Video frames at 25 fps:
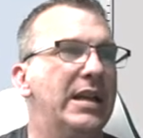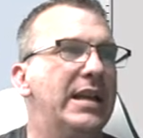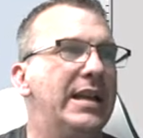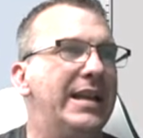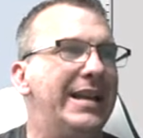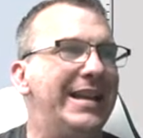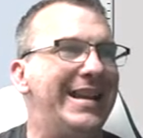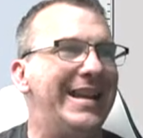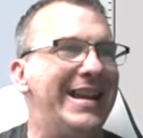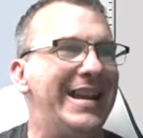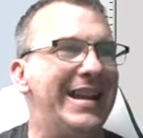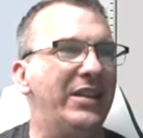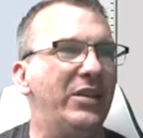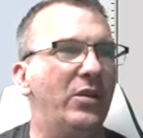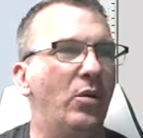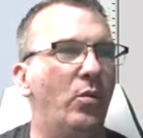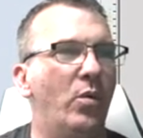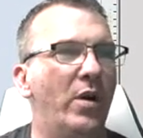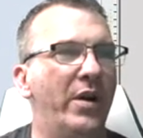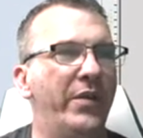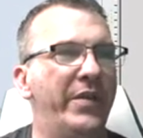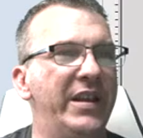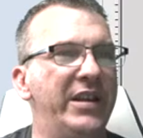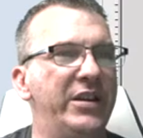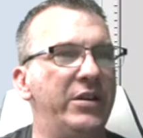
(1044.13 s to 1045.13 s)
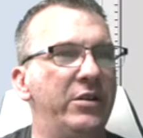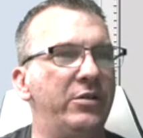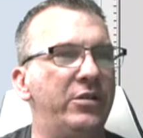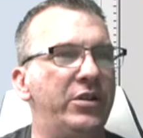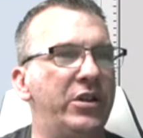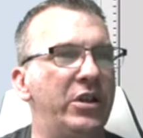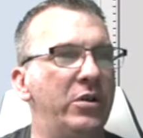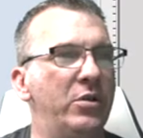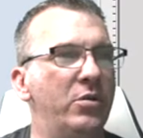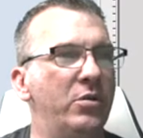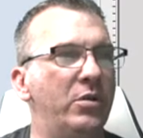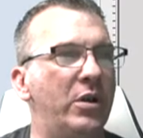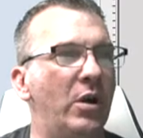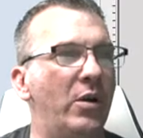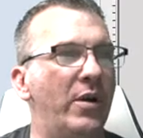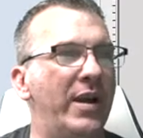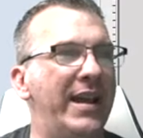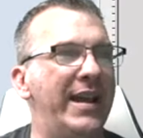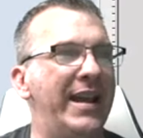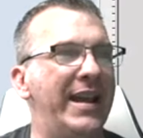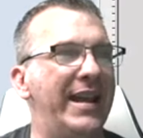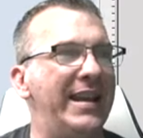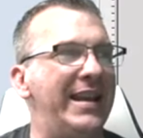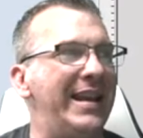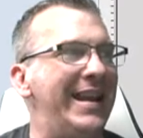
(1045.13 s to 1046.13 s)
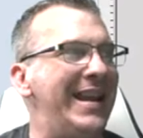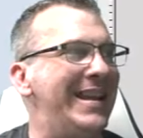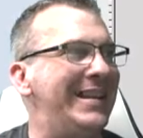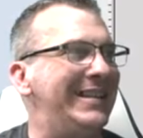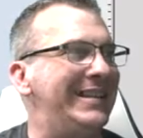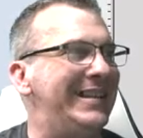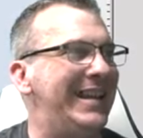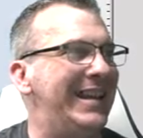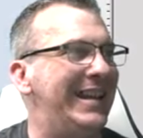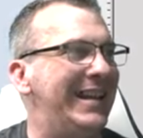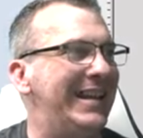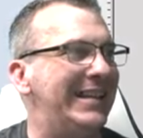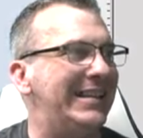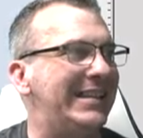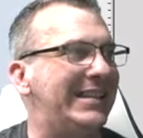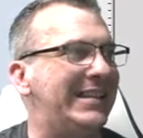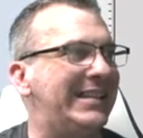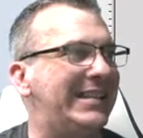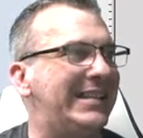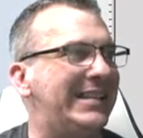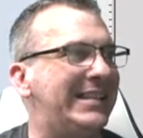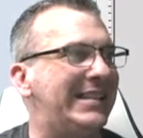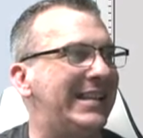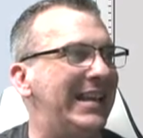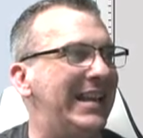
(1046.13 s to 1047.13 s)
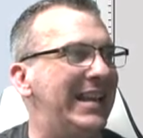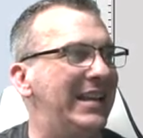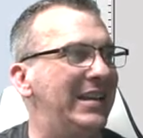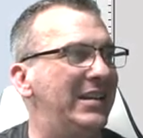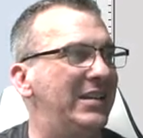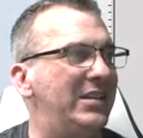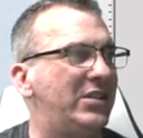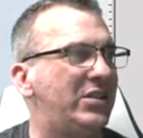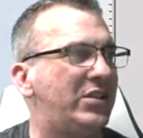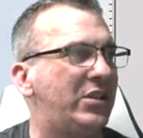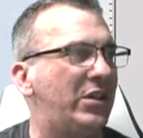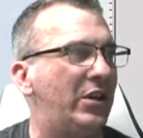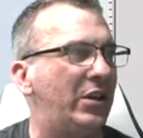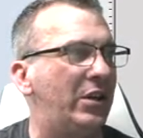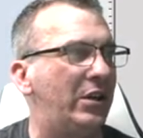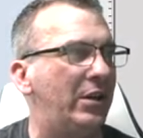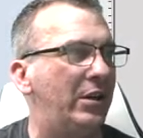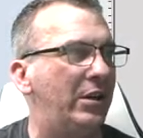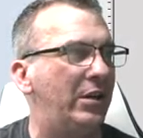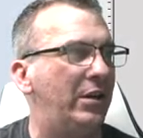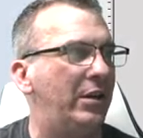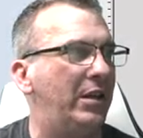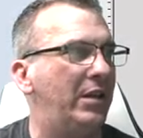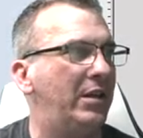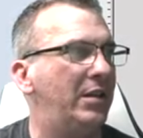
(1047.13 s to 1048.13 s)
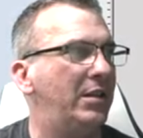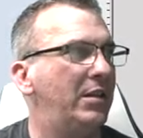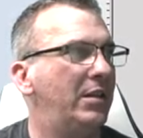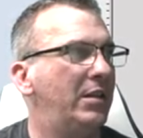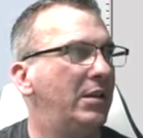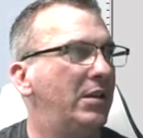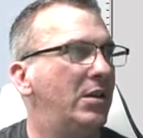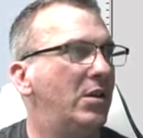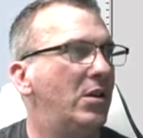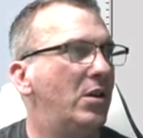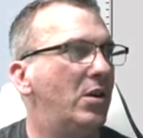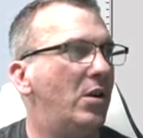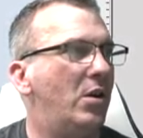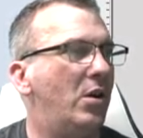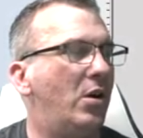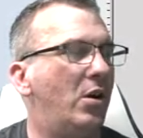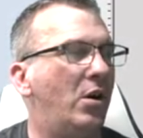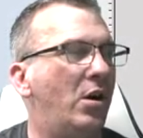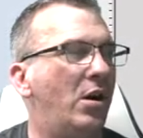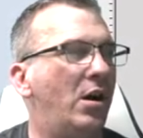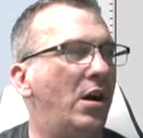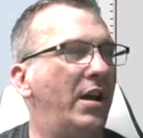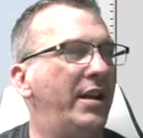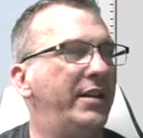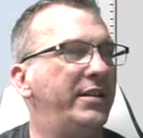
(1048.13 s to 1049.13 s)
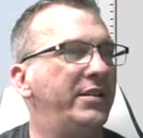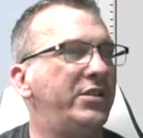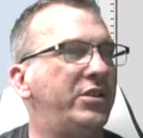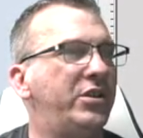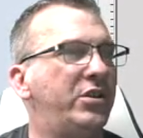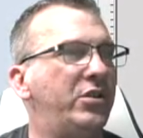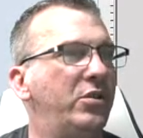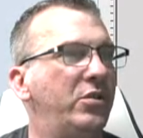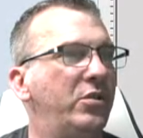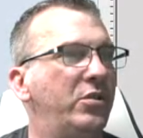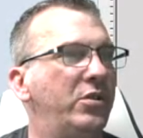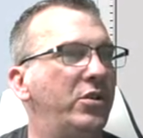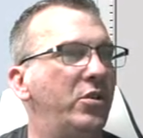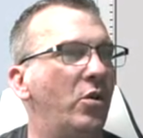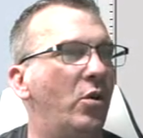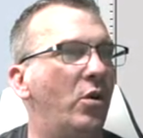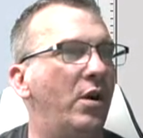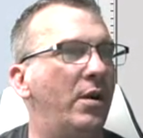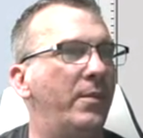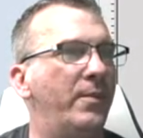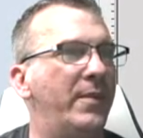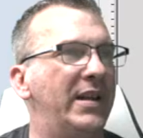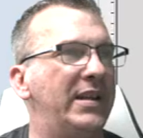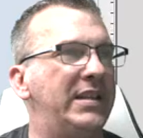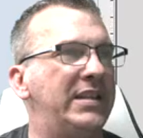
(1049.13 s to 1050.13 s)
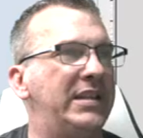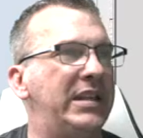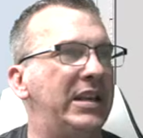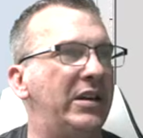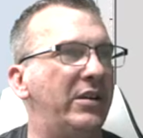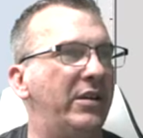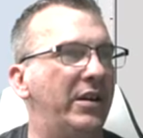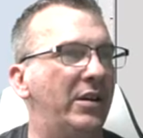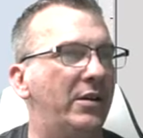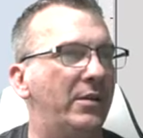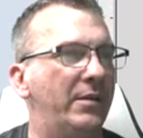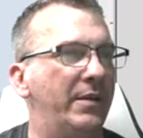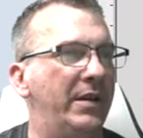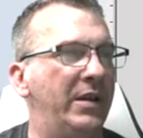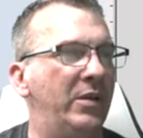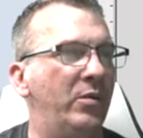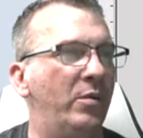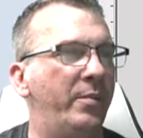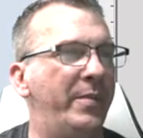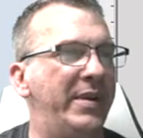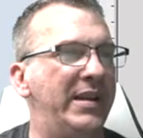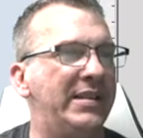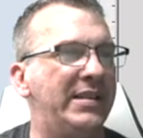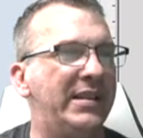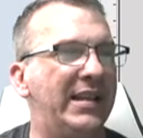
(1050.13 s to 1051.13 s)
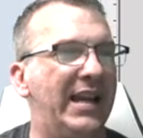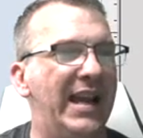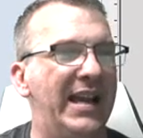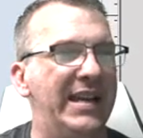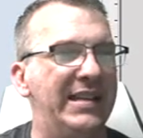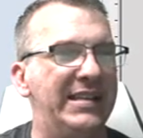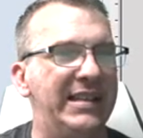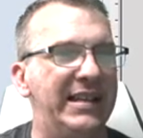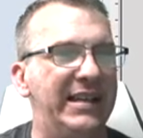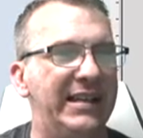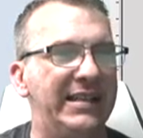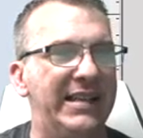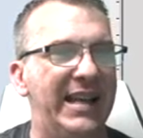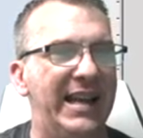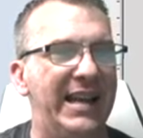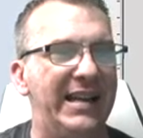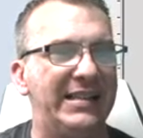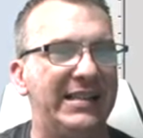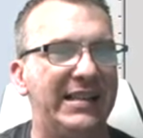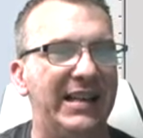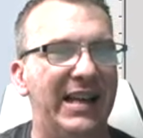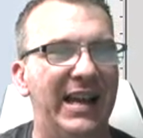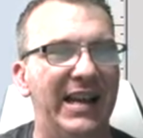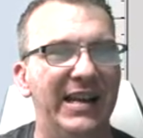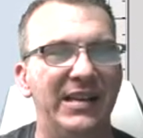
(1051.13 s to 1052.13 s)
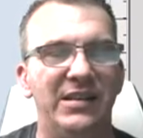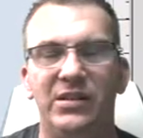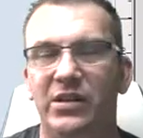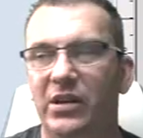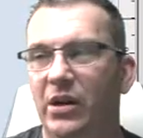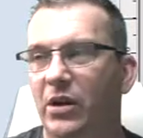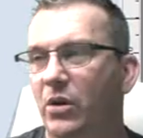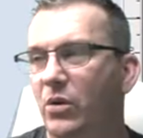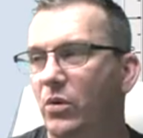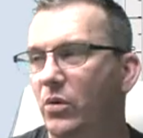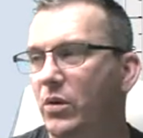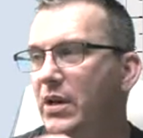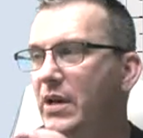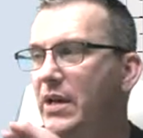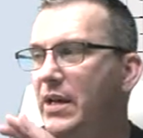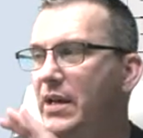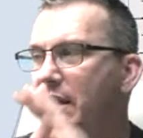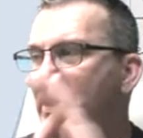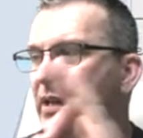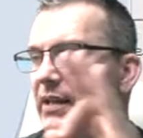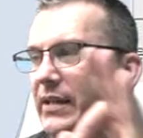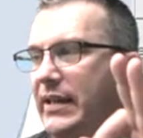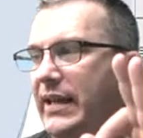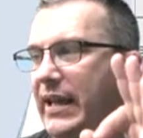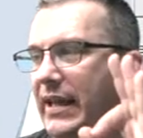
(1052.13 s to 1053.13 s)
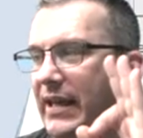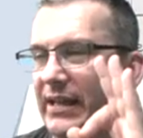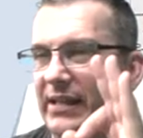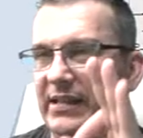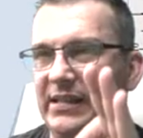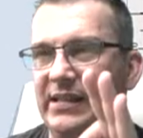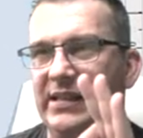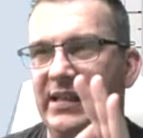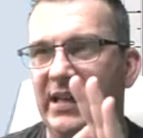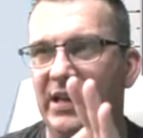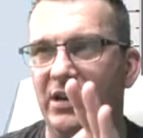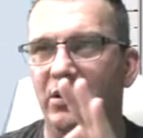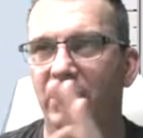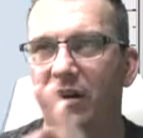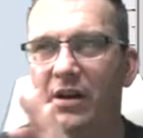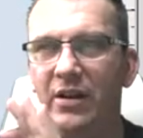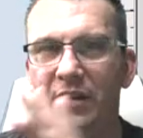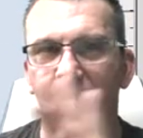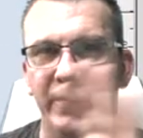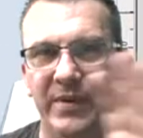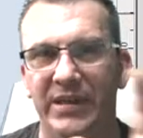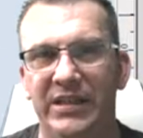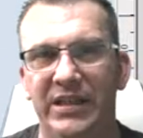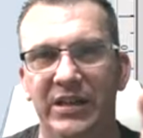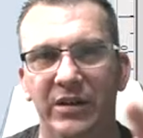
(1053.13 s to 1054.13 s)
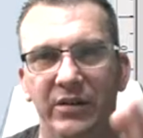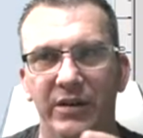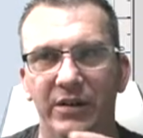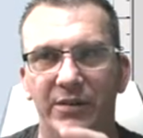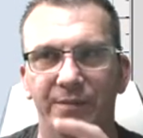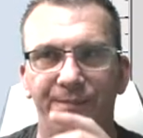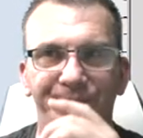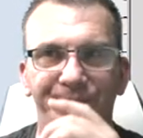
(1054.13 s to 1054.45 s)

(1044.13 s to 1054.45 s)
And the one that you do, go ahead and get it centered onto your material. It will be sized the exact size, so get it centered on the material.